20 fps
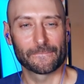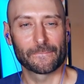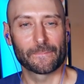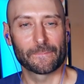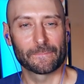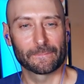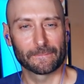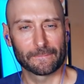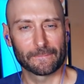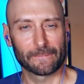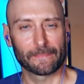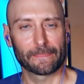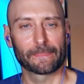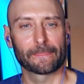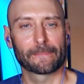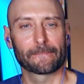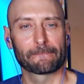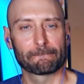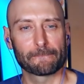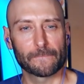
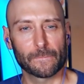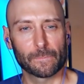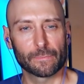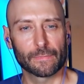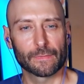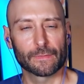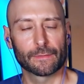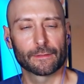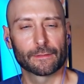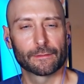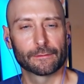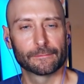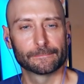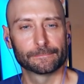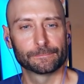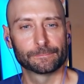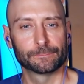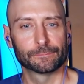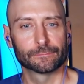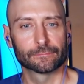
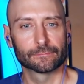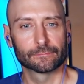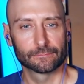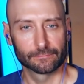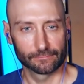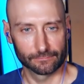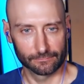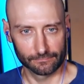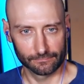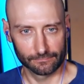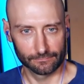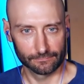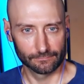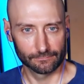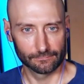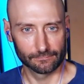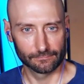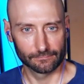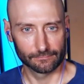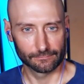
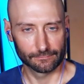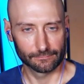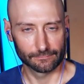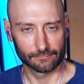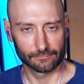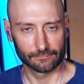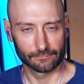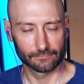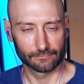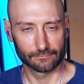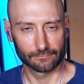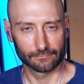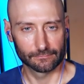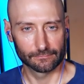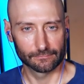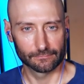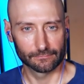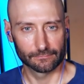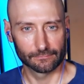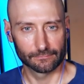
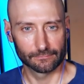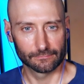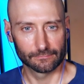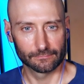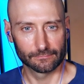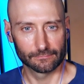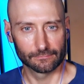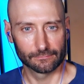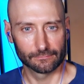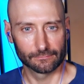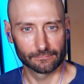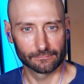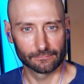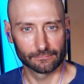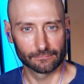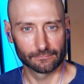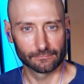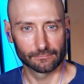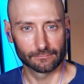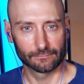
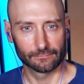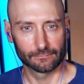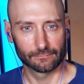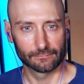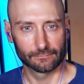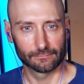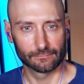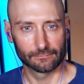No words are spoken by the person on screen.